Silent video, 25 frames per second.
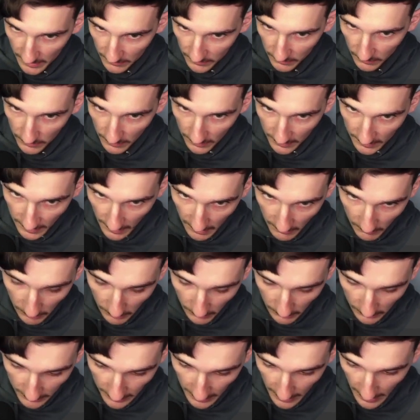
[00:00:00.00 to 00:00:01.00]
for
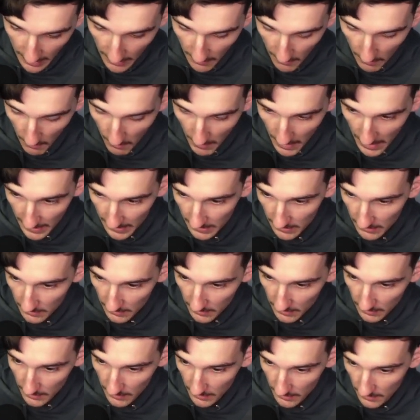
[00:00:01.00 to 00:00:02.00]
example, the mail
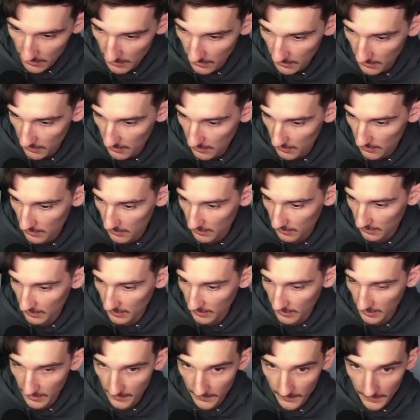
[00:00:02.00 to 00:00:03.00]

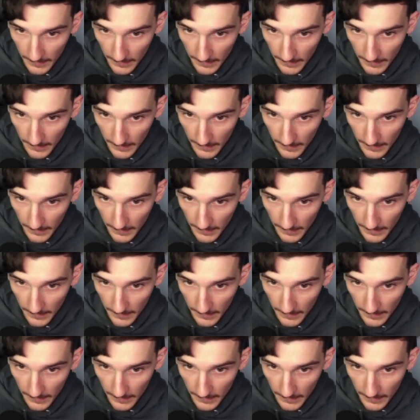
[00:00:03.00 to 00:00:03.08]
key,